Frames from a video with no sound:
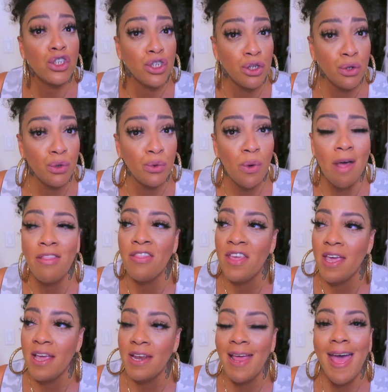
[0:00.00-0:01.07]
to
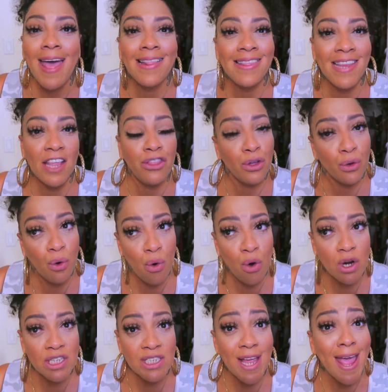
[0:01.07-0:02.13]
then let the
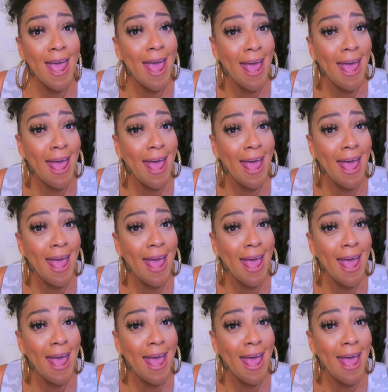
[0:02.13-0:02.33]
courts